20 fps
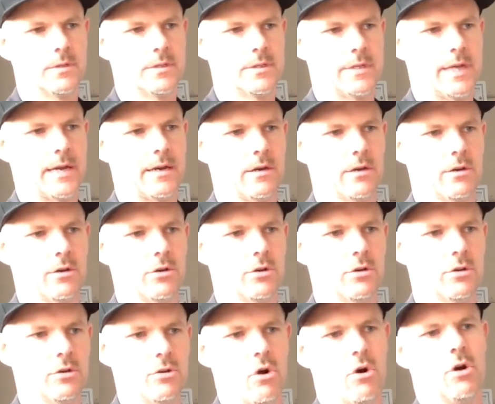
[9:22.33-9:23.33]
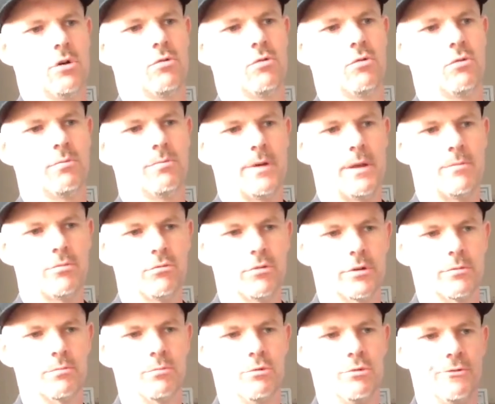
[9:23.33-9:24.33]
dead and gone, or people
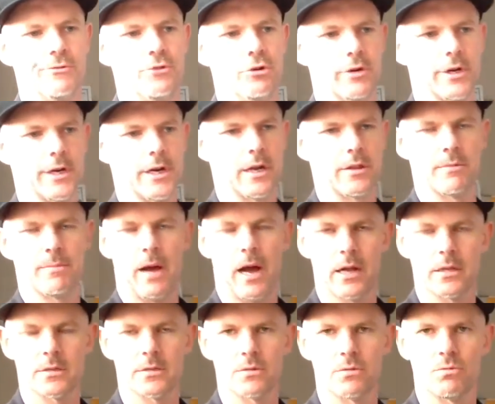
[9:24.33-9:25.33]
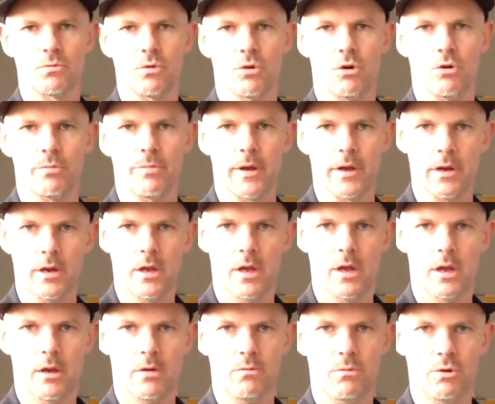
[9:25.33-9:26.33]
had moved on in other parts of the world, but
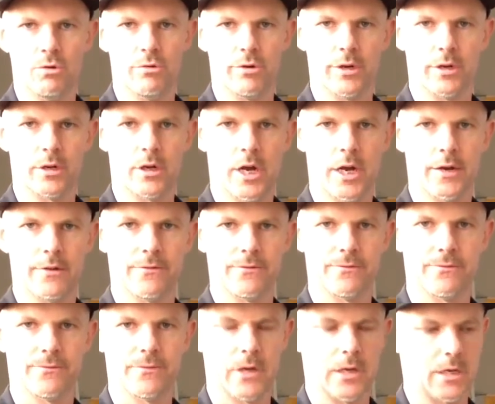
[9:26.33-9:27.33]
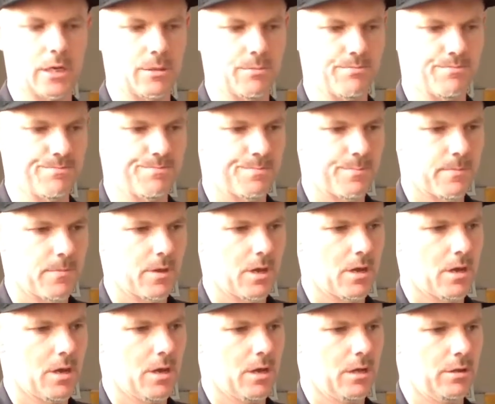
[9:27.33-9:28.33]
we were in a kind of
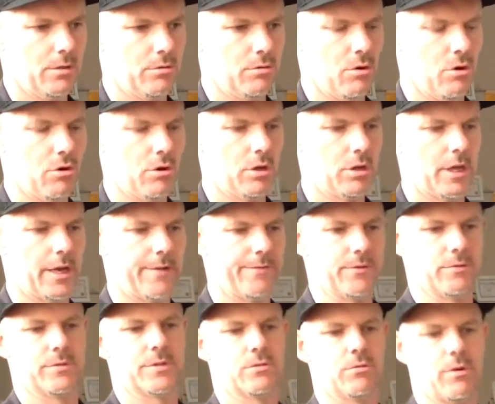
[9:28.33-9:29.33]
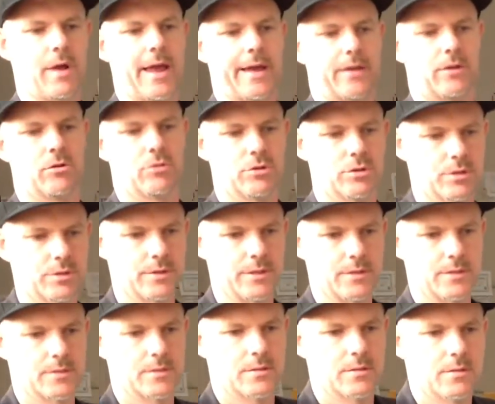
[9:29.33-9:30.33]
little enclave that was still hanging on to
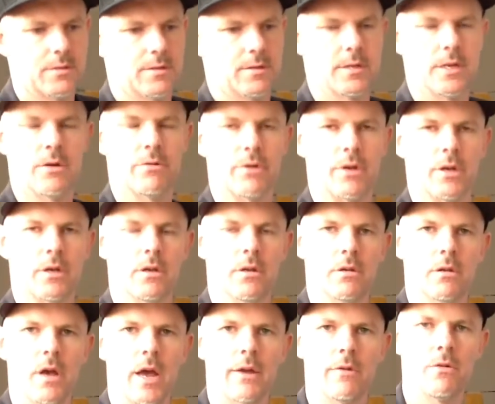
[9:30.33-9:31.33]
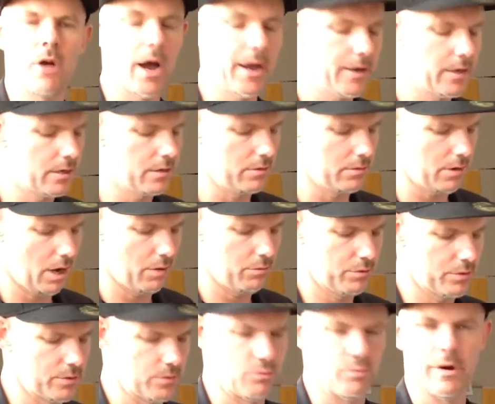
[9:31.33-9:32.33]
this theory, and I
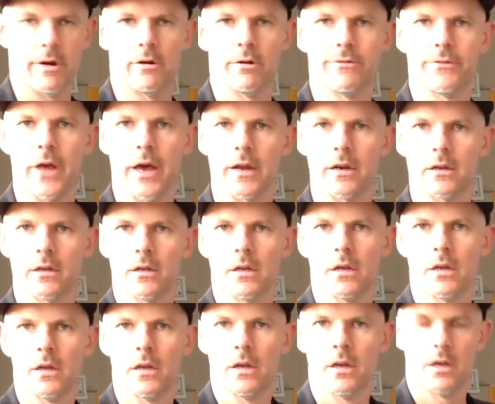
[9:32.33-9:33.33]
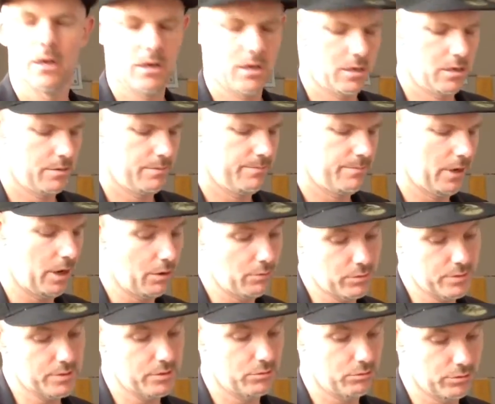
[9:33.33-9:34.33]
wasn't aware of that. But I
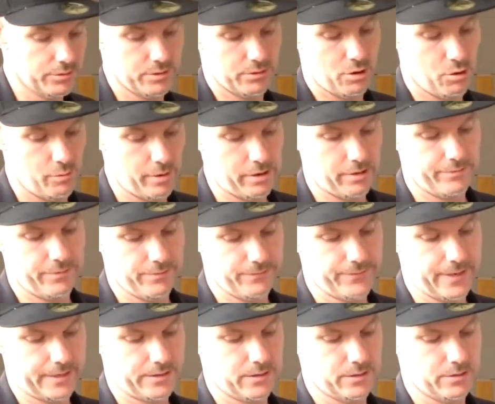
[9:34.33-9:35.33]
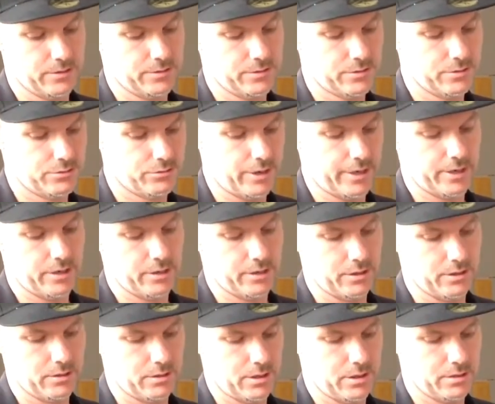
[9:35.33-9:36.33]
wasn't also aware of the fact that
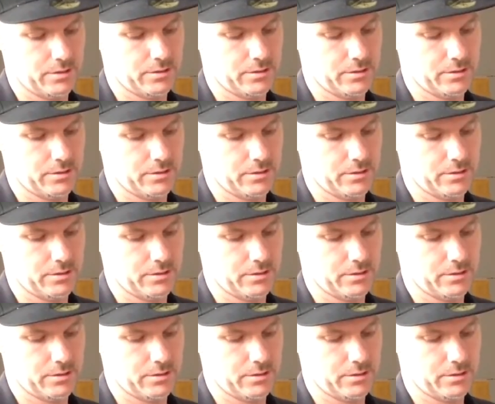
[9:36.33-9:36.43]
Australia,